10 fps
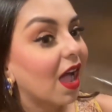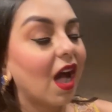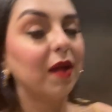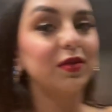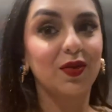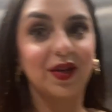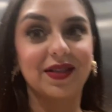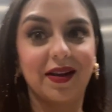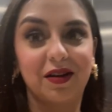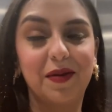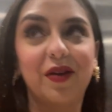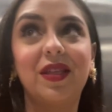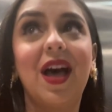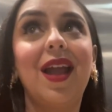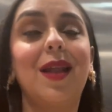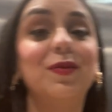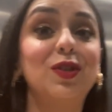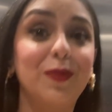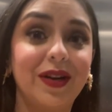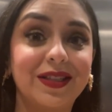I'm so excited about that. I'm
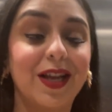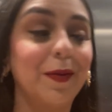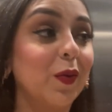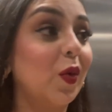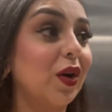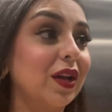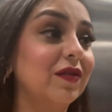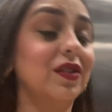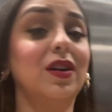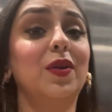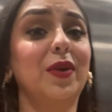super excited about walking for her.